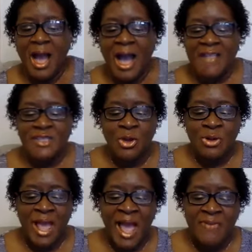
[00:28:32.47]
I don't
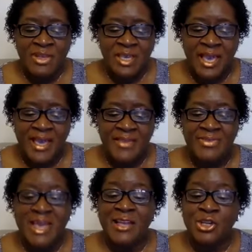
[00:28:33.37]
advocate
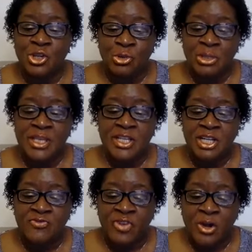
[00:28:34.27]
that newly
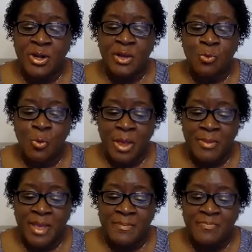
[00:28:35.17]
converted
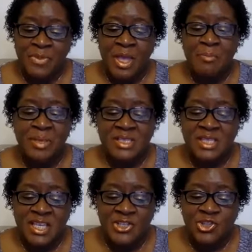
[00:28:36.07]
women be
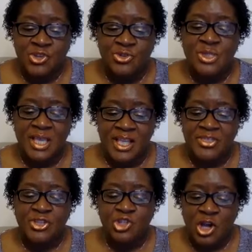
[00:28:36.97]
teachers in
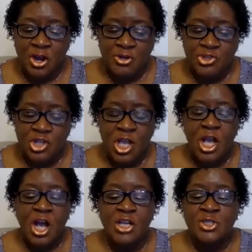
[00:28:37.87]
the church,
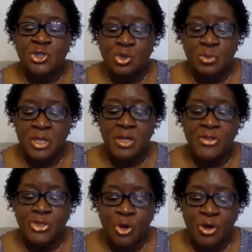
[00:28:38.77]
assuming
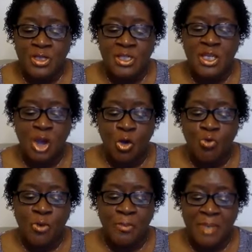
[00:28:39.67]
authority
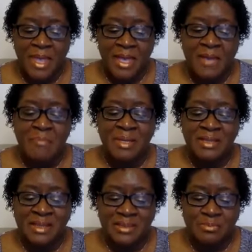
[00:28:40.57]
over men,
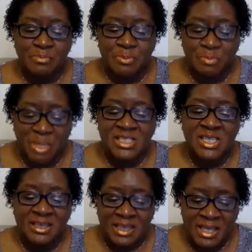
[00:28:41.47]
but
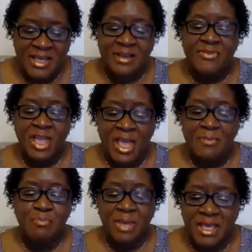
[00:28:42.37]
to live
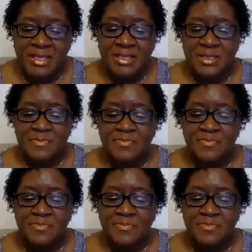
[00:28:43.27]
in peace.